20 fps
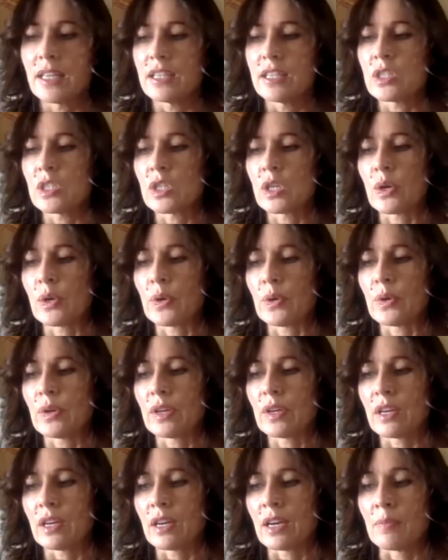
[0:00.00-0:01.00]
So
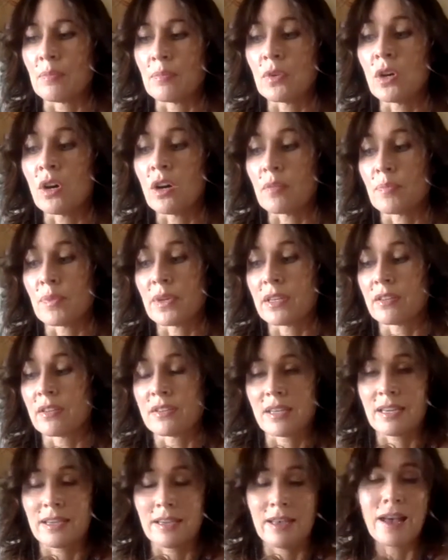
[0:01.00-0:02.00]
I'm not because
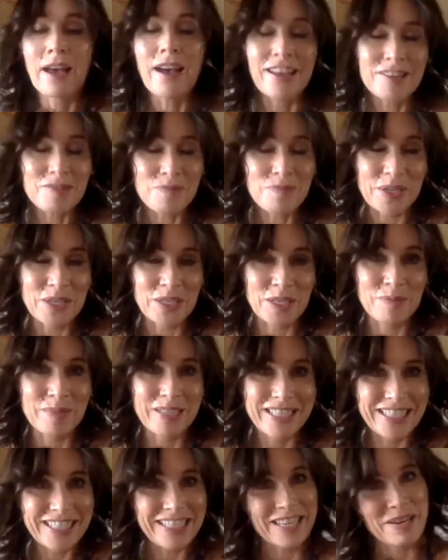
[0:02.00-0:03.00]
I can't, because I'm
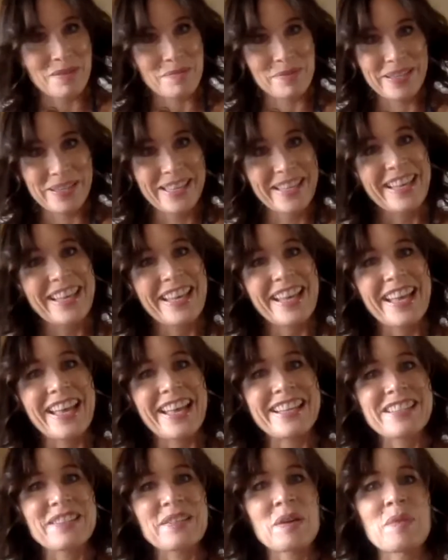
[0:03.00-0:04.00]
asleep.
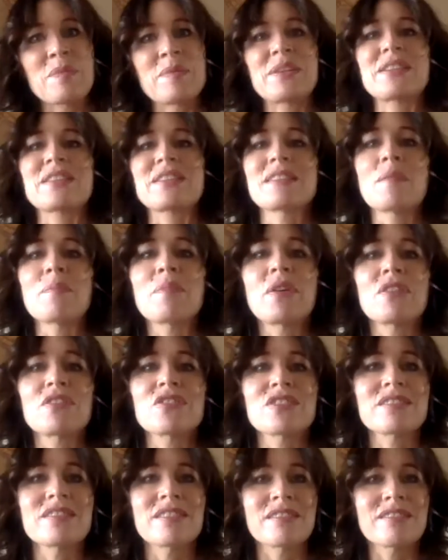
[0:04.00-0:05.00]
And so I'm in a
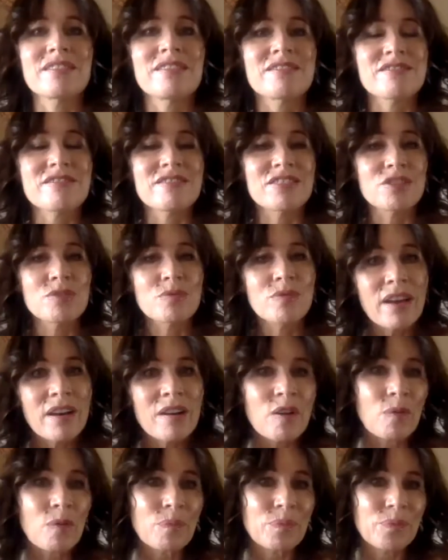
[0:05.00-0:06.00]
subconscious, unconscious
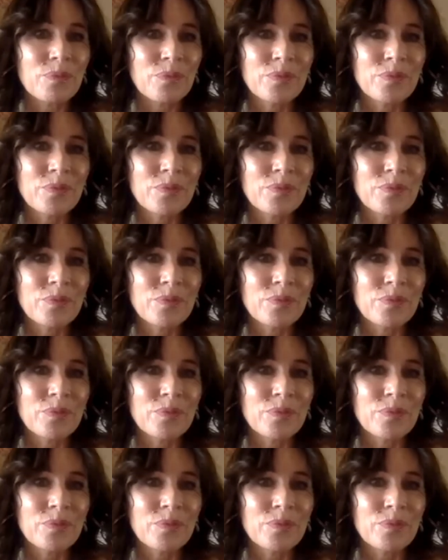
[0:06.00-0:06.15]
realm.